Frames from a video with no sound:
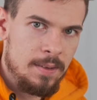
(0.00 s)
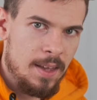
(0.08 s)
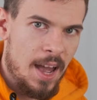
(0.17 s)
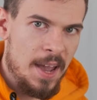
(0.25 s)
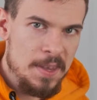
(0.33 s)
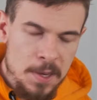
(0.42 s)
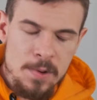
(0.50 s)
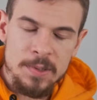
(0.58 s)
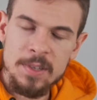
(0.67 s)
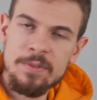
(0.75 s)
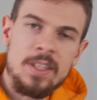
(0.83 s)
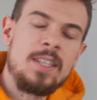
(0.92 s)
I use
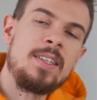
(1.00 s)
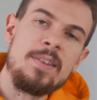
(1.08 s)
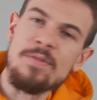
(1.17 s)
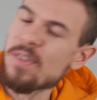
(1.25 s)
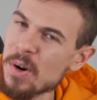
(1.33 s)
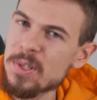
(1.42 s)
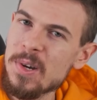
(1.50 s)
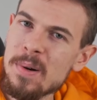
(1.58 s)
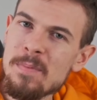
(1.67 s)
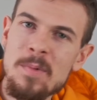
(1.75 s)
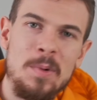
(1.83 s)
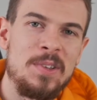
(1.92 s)
Affinity Photo,
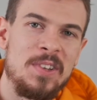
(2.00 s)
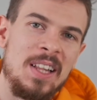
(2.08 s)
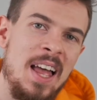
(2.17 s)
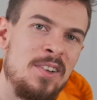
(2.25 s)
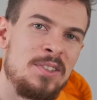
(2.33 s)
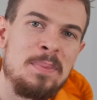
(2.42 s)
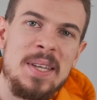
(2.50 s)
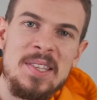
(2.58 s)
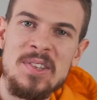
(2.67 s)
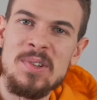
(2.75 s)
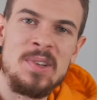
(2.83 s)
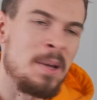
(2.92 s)
which allows me
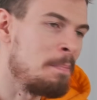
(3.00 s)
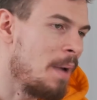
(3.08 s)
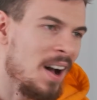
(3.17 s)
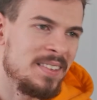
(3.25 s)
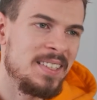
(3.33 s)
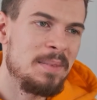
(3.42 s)
to composite